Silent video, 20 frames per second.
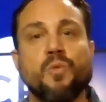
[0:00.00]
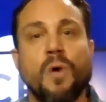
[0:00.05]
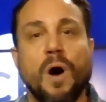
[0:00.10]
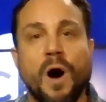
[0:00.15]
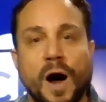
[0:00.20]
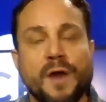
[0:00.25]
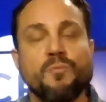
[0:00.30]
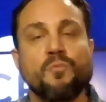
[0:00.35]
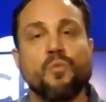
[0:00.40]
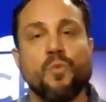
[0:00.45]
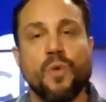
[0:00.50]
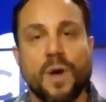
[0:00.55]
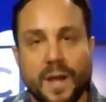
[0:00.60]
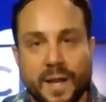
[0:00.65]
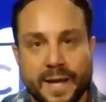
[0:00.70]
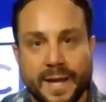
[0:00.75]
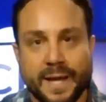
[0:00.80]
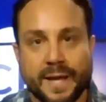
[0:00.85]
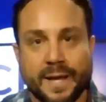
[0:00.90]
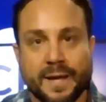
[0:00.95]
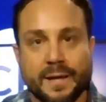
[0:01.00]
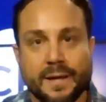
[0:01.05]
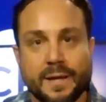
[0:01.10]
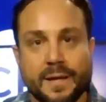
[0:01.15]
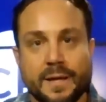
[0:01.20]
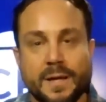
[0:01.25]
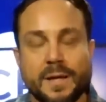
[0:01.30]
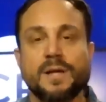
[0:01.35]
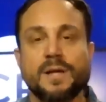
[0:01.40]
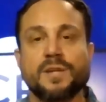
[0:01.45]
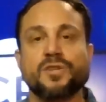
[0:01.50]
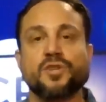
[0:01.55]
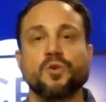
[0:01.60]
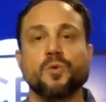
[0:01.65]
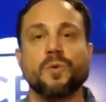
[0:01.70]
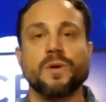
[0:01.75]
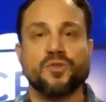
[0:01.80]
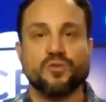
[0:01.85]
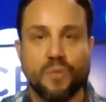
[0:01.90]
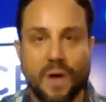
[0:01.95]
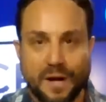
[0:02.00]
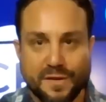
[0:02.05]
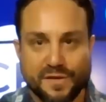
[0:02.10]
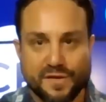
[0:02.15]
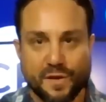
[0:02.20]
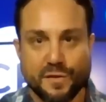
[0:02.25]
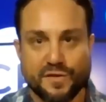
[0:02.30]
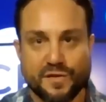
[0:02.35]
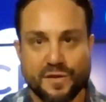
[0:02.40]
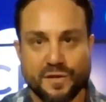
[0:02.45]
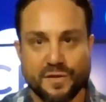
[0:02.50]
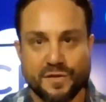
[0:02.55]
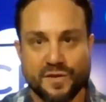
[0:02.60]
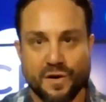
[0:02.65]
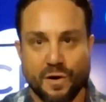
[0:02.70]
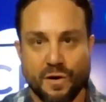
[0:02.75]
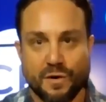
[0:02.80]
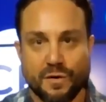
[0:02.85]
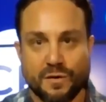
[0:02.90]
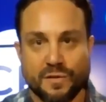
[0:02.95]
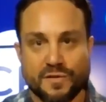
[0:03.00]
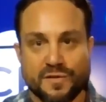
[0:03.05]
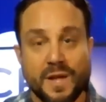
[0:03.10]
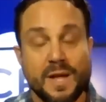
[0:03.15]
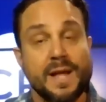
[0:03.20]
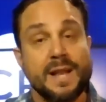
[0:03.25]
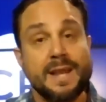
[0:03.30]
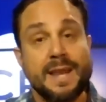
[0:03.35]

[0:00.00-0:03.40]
unwilling to address those concerns.